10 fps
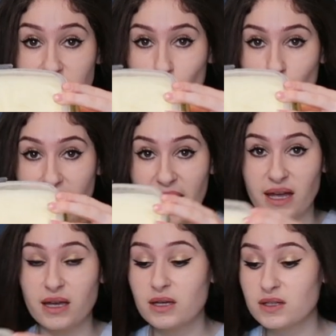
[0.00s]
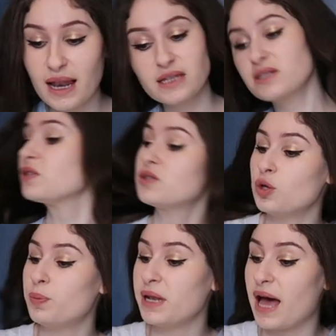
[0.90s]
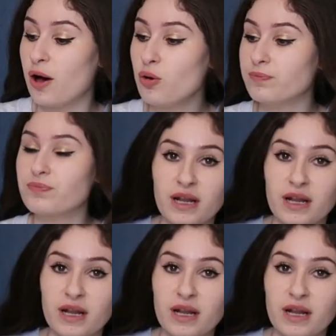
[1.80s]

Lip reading: sorbet? Let's scoop it out